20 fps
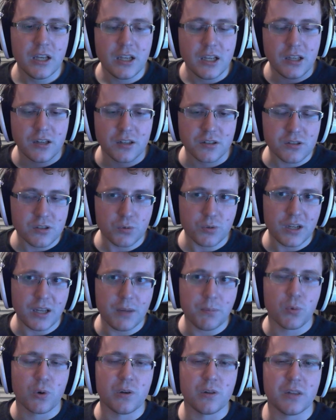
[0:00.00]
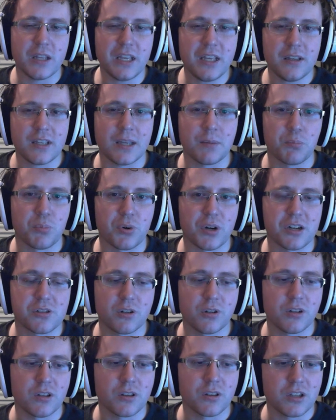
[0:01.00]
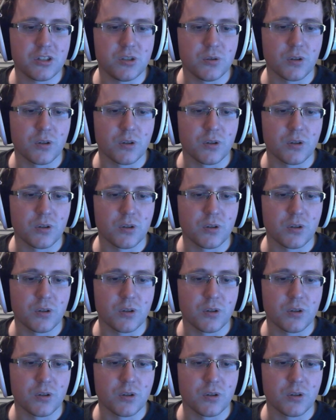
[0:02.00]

he doesn't create more late game pressure unless you